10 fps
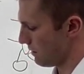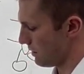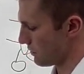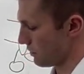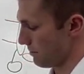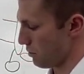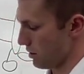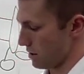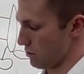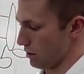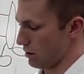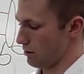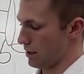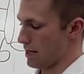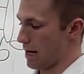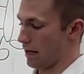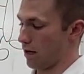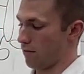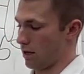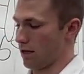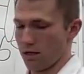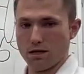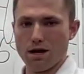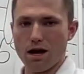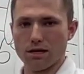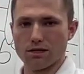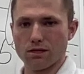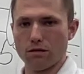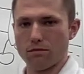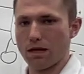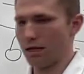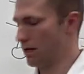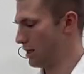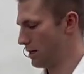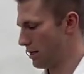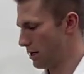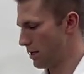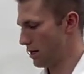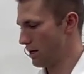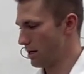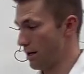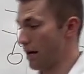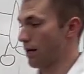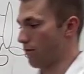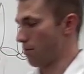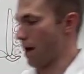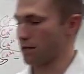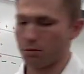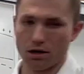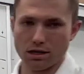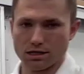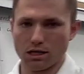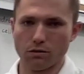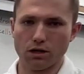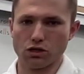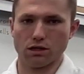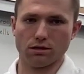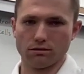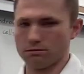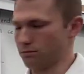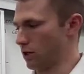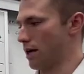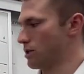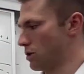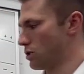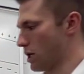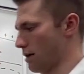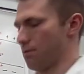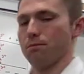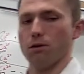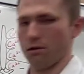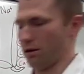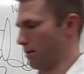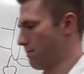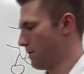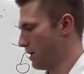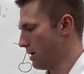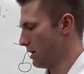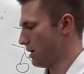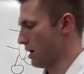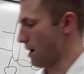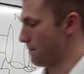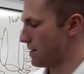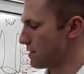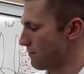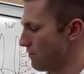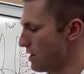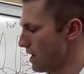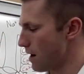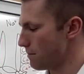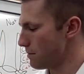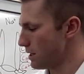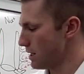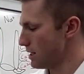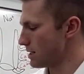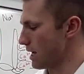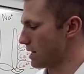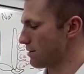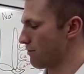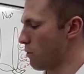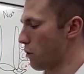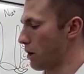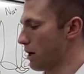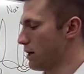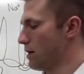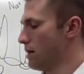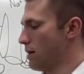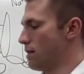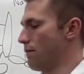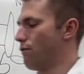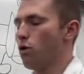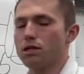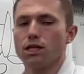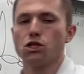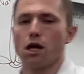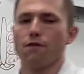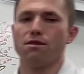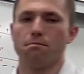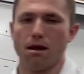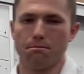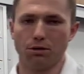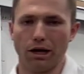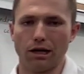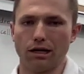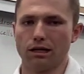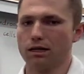It's really important to include the negative and not assume that the negative as part of this equation, right? So you just got to put both of them. This Vm stands for the voltage of the membrane.